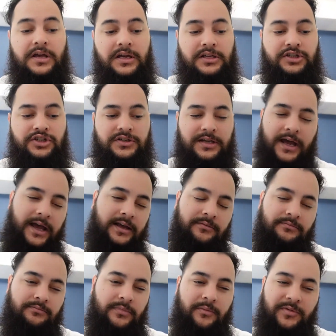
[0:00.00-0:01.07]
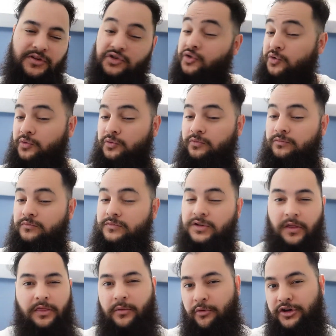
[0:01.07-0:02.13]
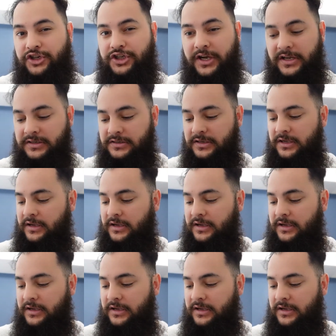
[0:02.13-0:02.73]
It just had maybe 2 to 3 shades.